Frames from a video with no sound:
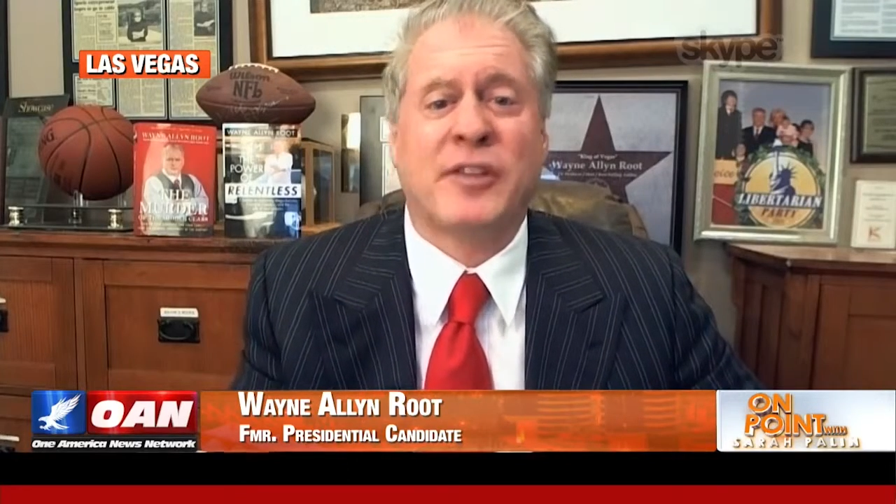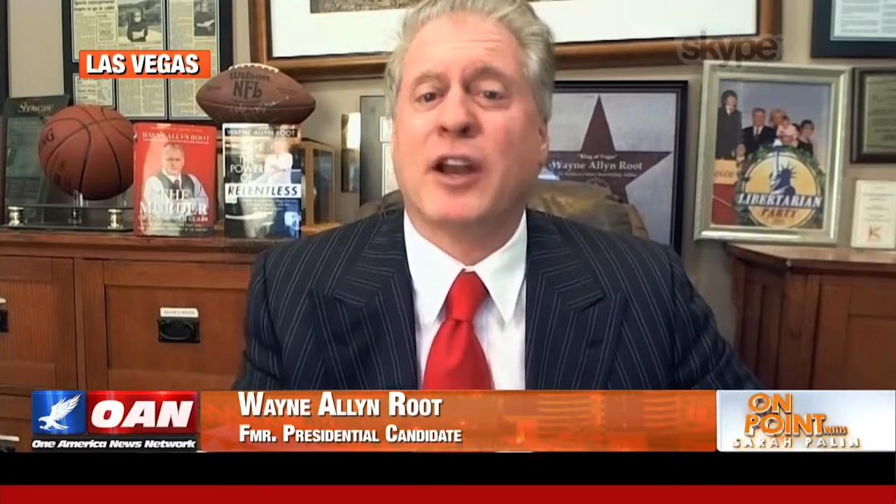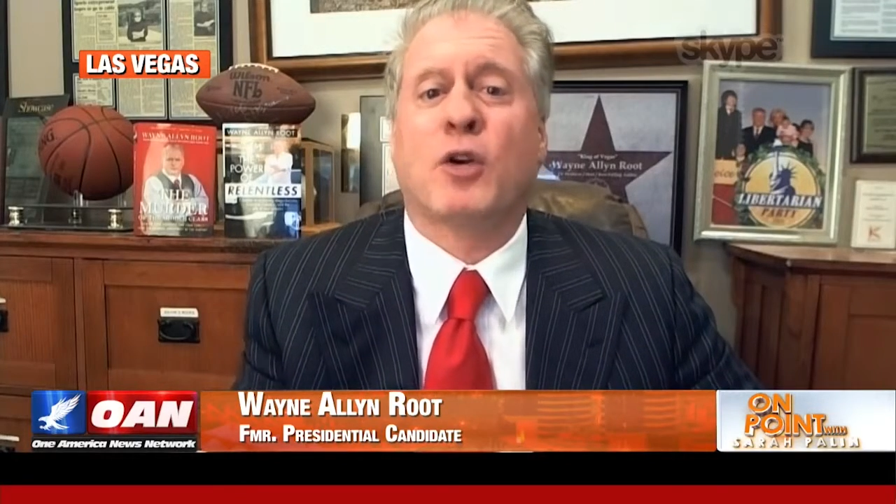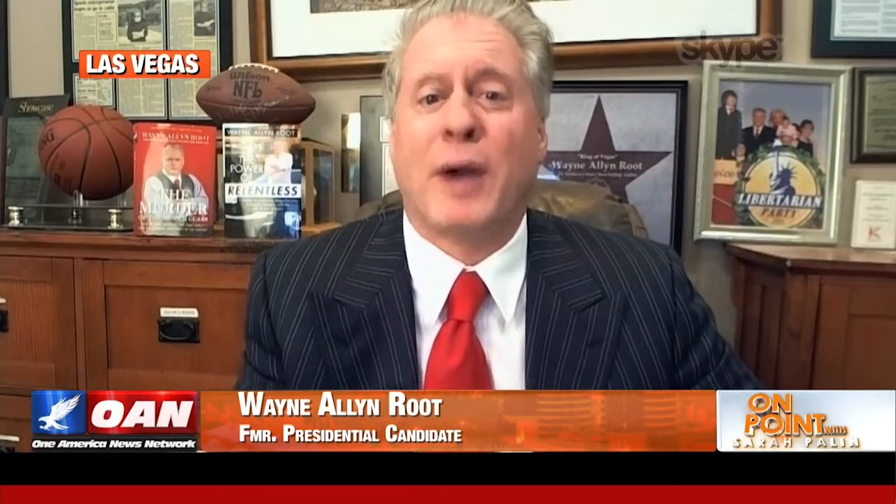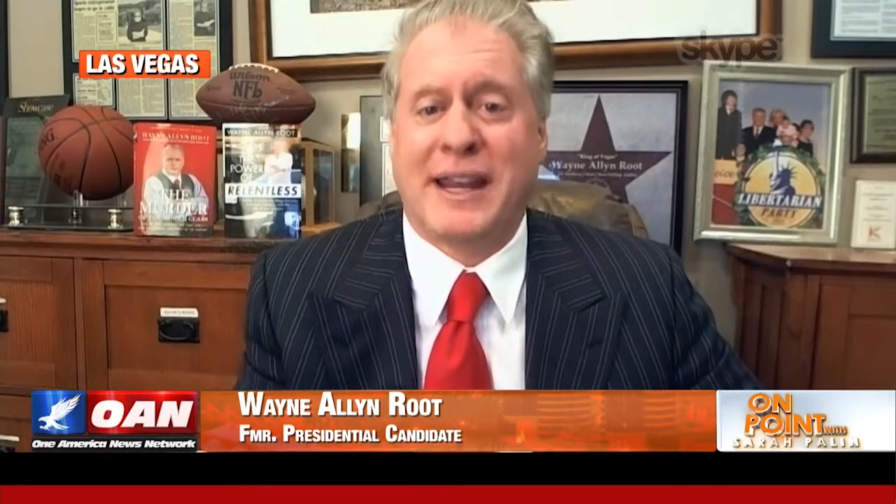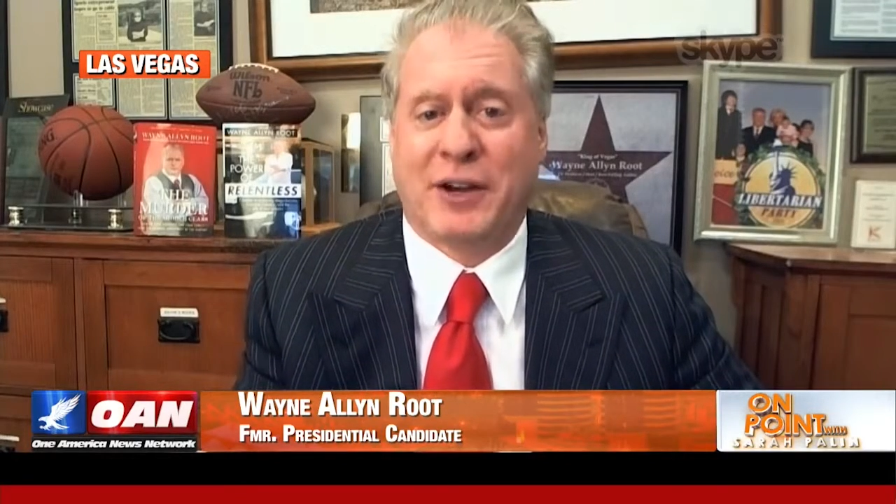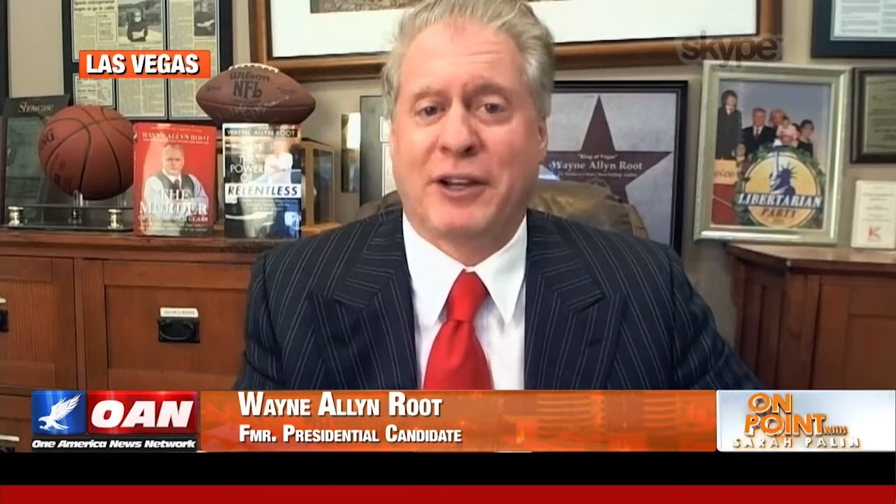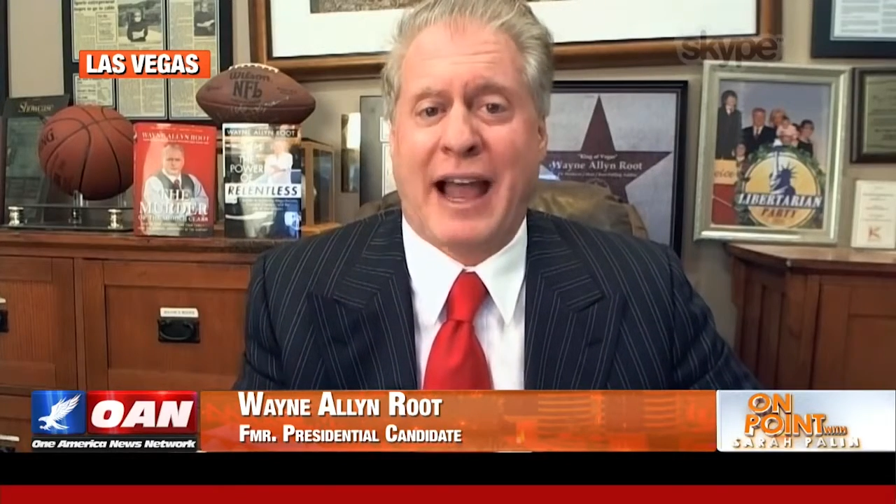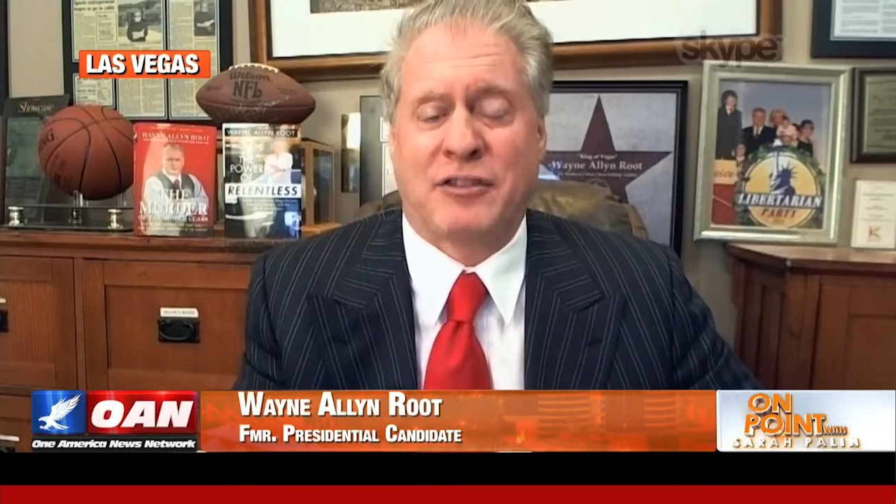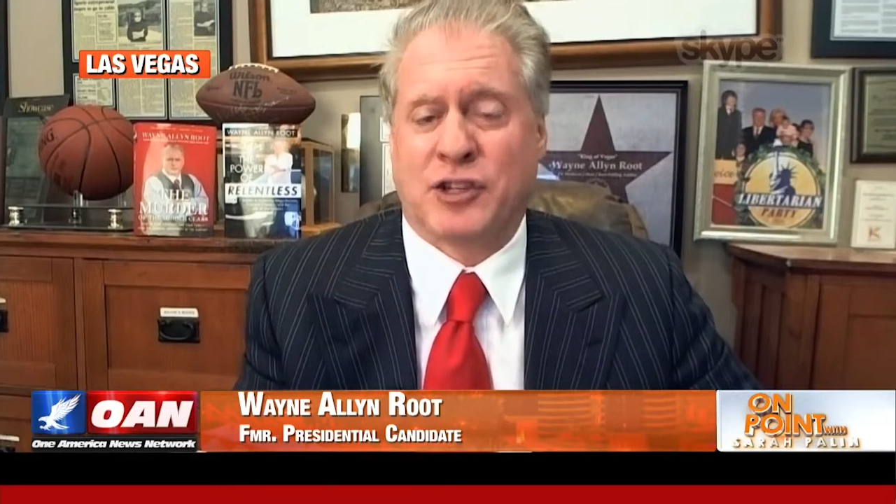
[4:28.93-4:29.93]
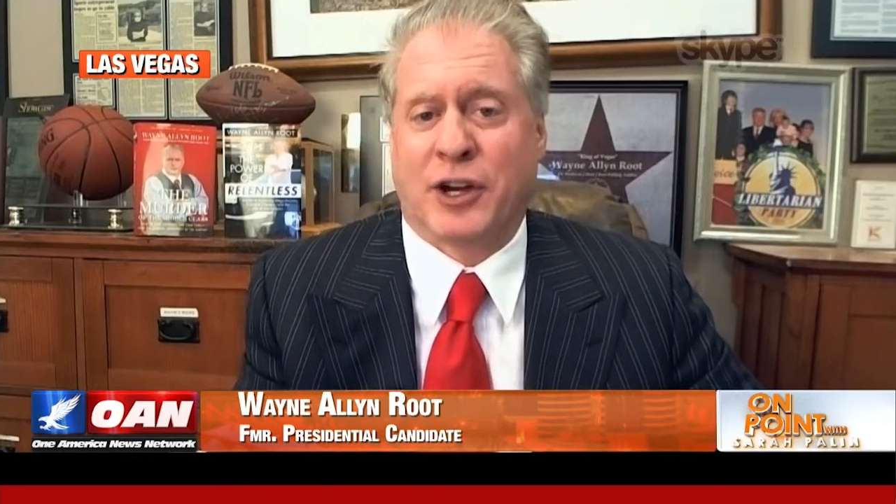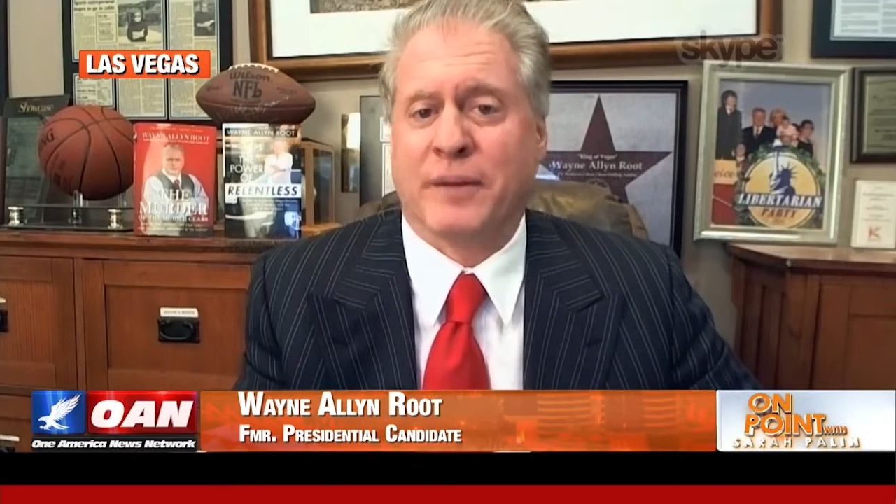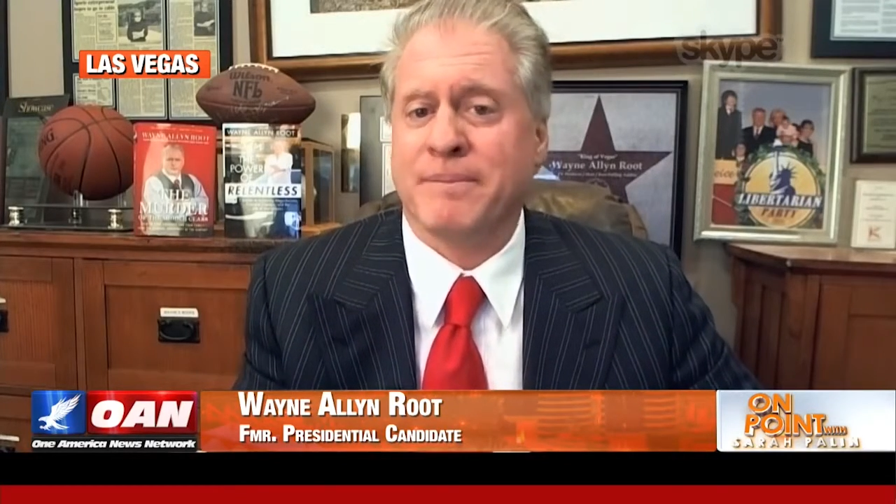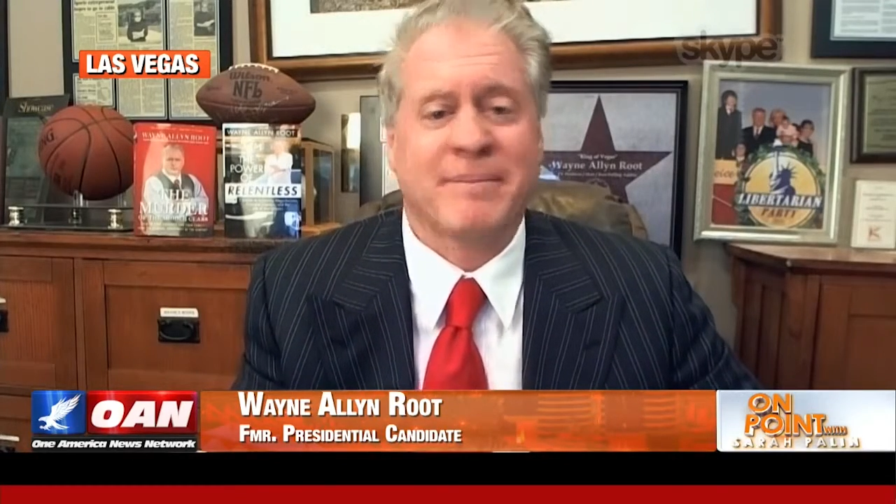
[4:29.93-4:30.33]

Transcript: had a great year last year.